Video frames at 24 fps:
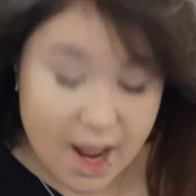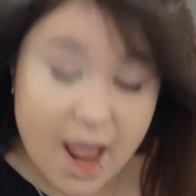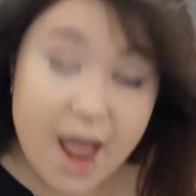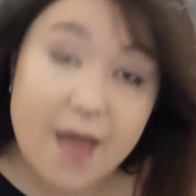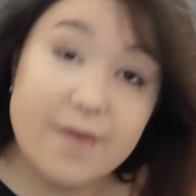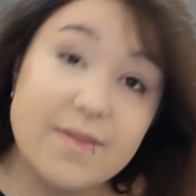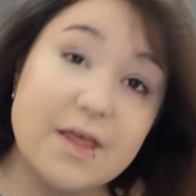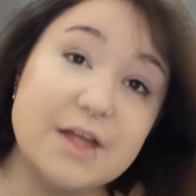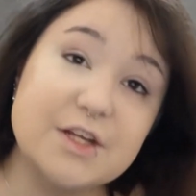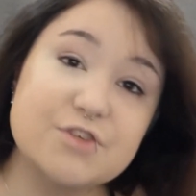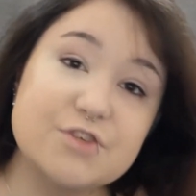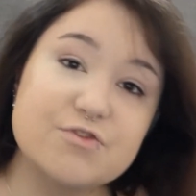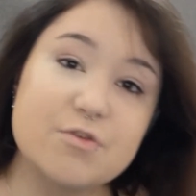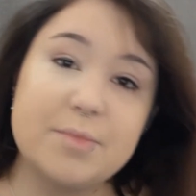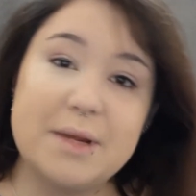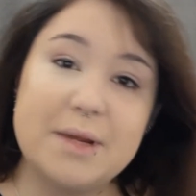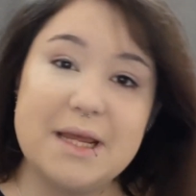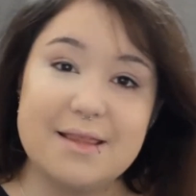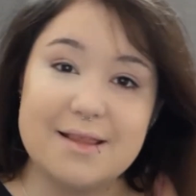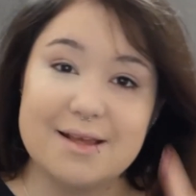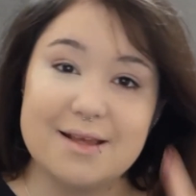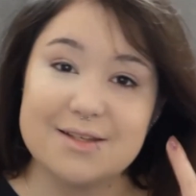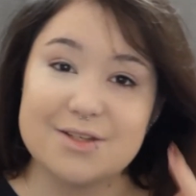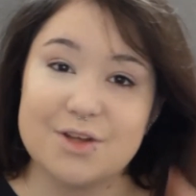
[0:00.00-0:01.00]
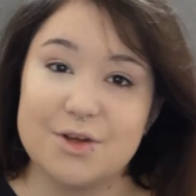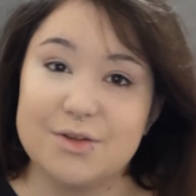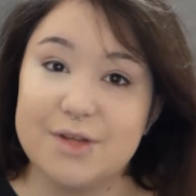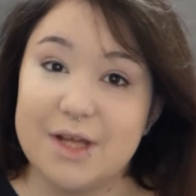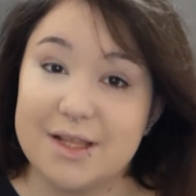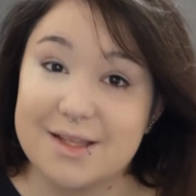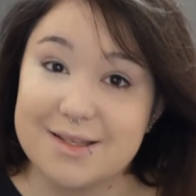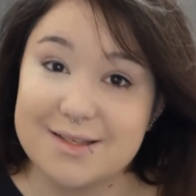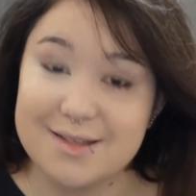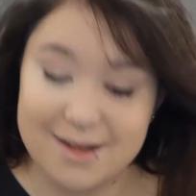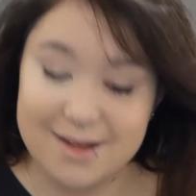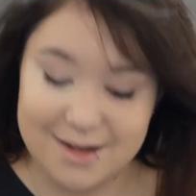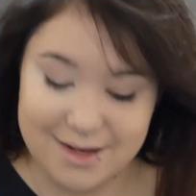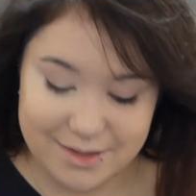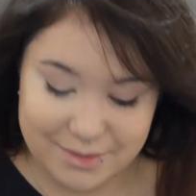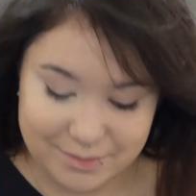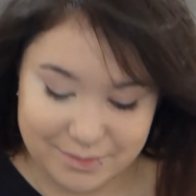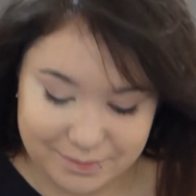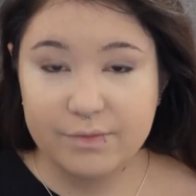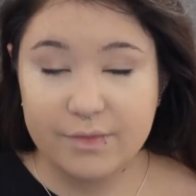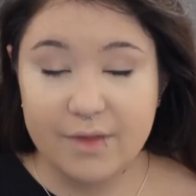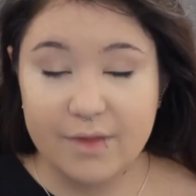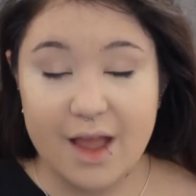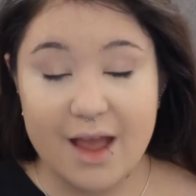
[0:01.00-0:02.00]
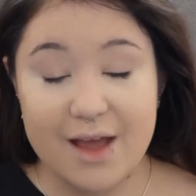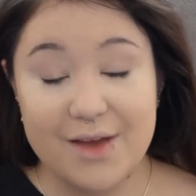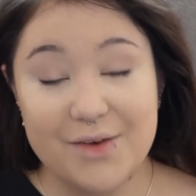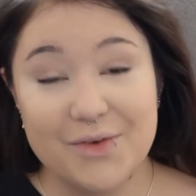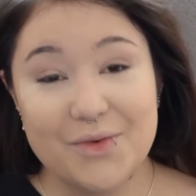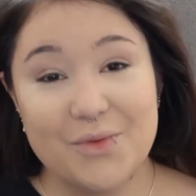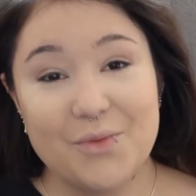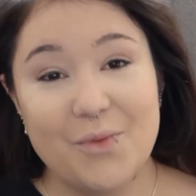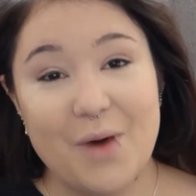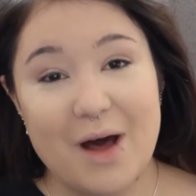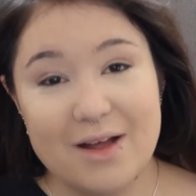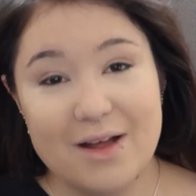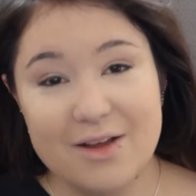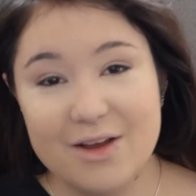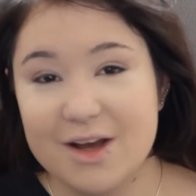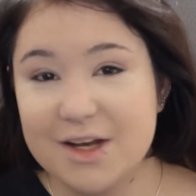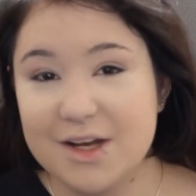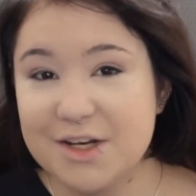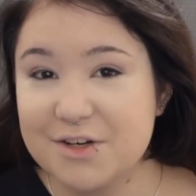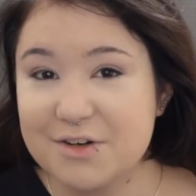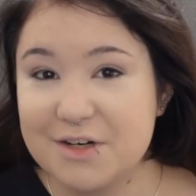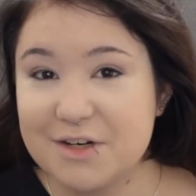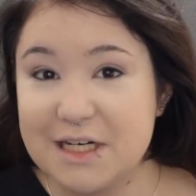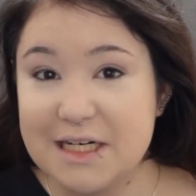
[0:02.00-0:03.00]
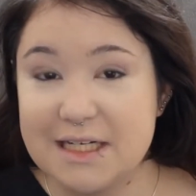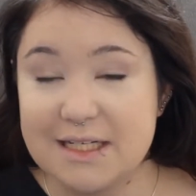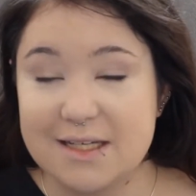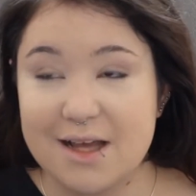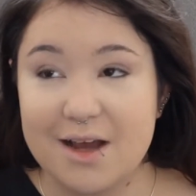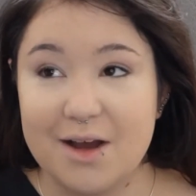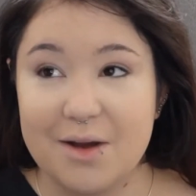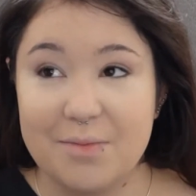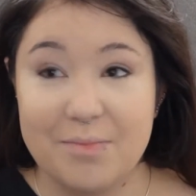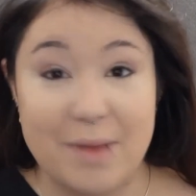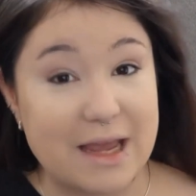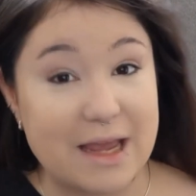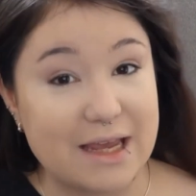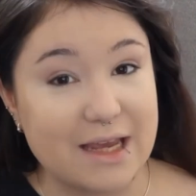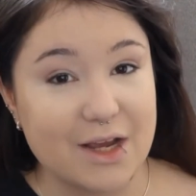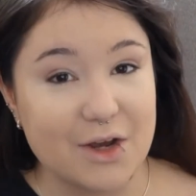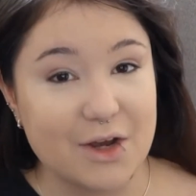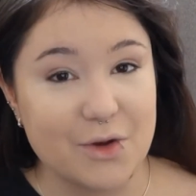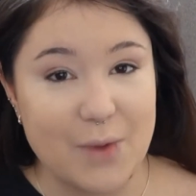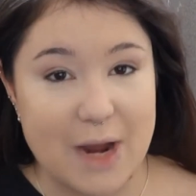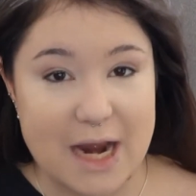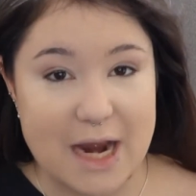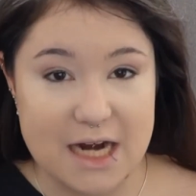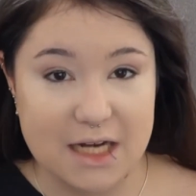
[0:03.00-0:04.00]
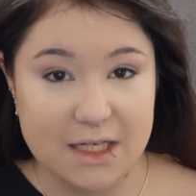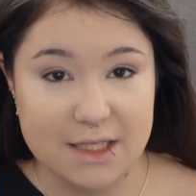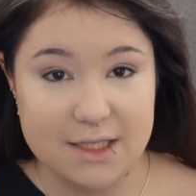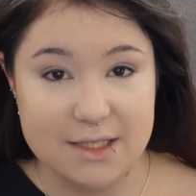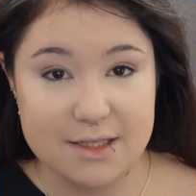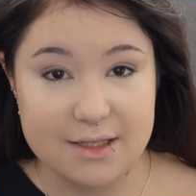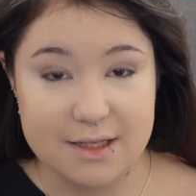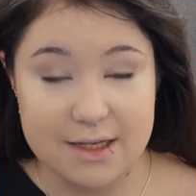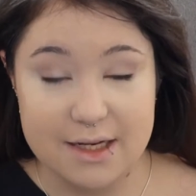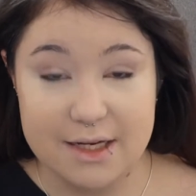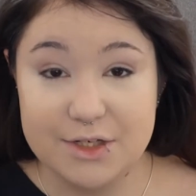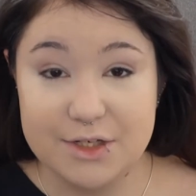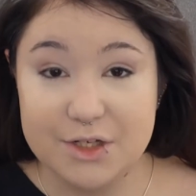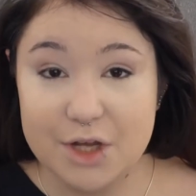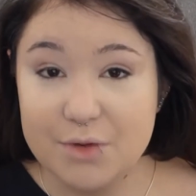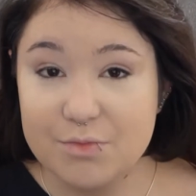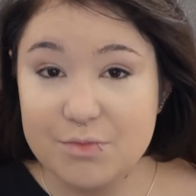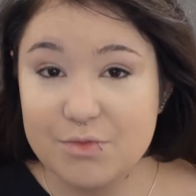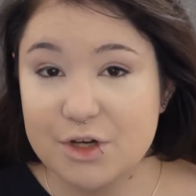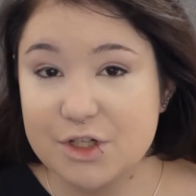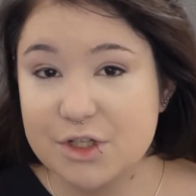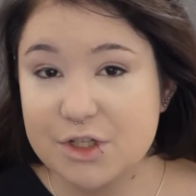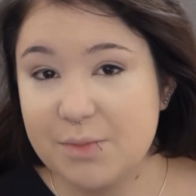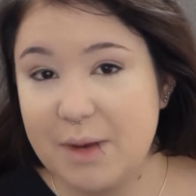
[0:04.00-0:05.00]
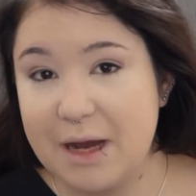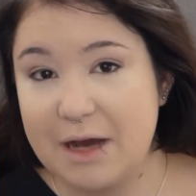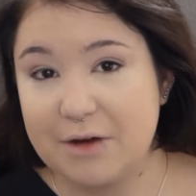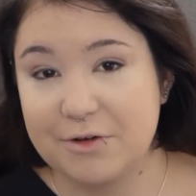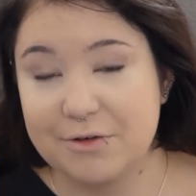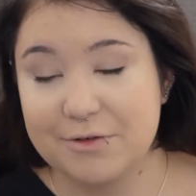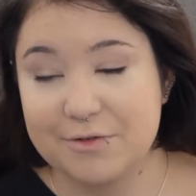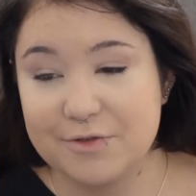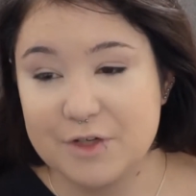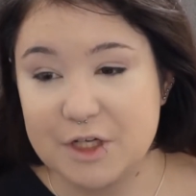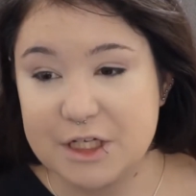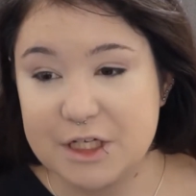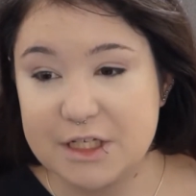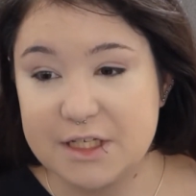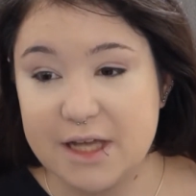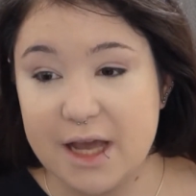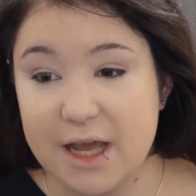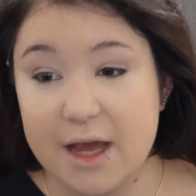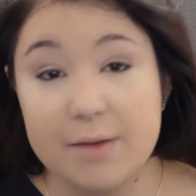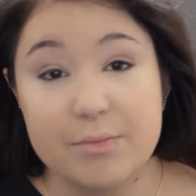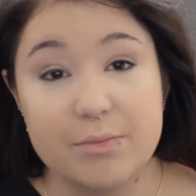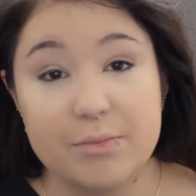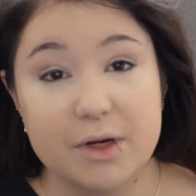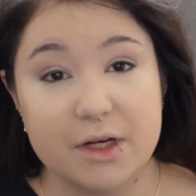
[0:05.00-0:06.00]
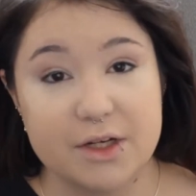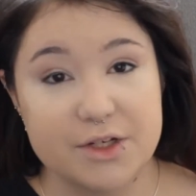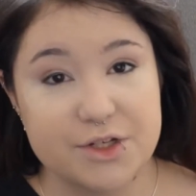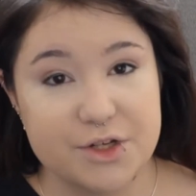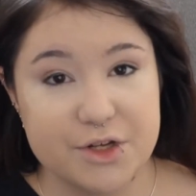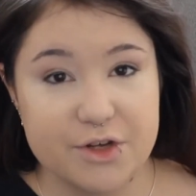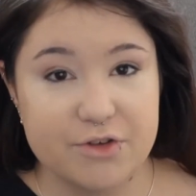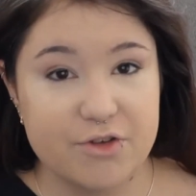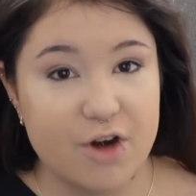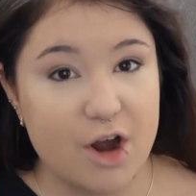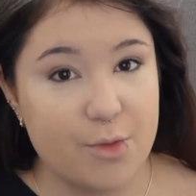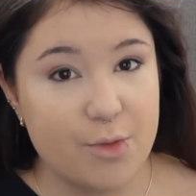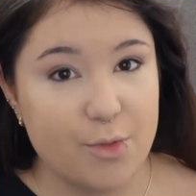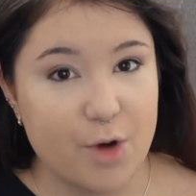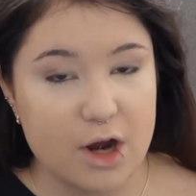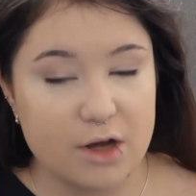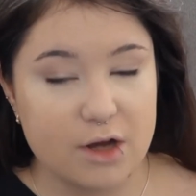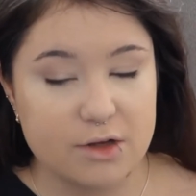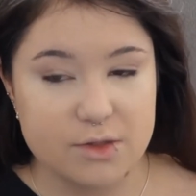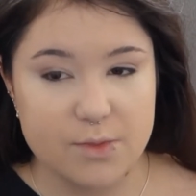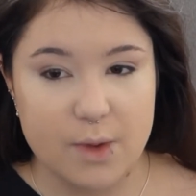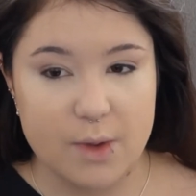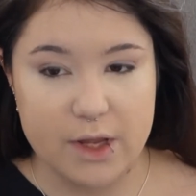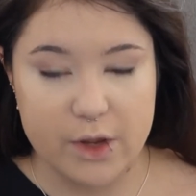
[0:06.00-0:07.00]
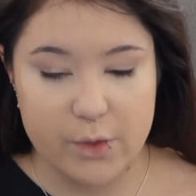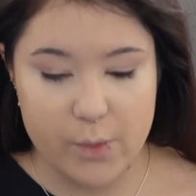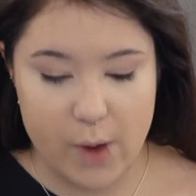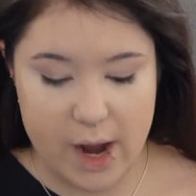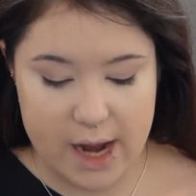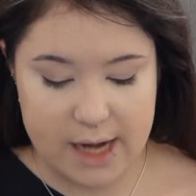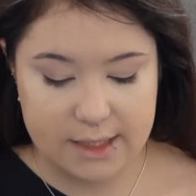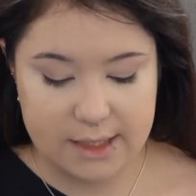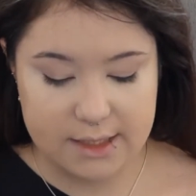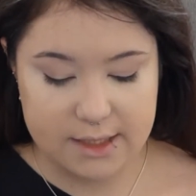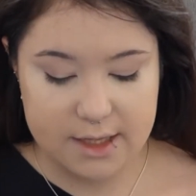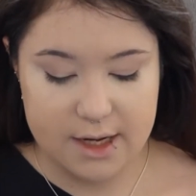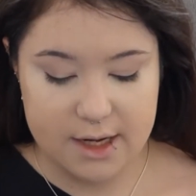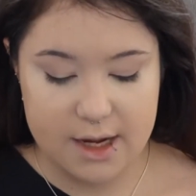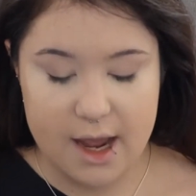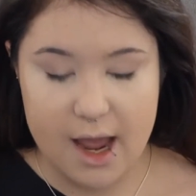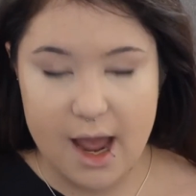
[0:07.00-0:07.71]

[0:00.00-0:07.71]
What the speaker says: And then just repeat this on the other side. And while your under eyes are baking away nicely, don't brush the powder off just yet, but do your eyebrows while you wait.